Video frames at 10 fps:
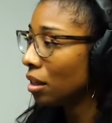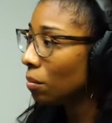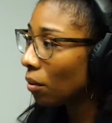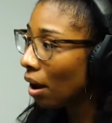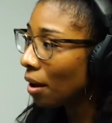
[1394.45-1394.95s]
He
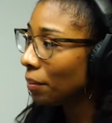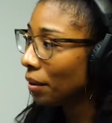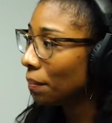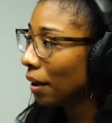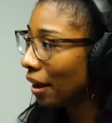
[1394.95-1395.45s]
brought
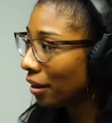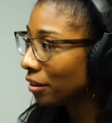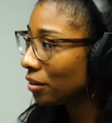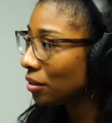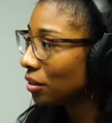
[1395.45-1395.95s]
me
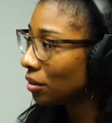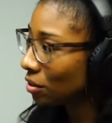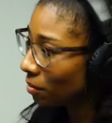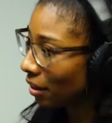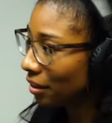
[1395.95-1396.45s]
buyers to
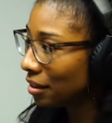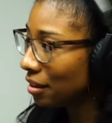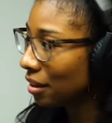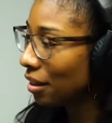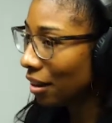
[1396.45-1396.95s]
my
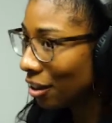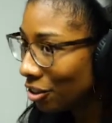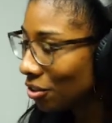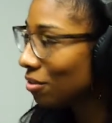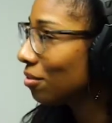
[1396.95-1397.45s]
listing. Thank you.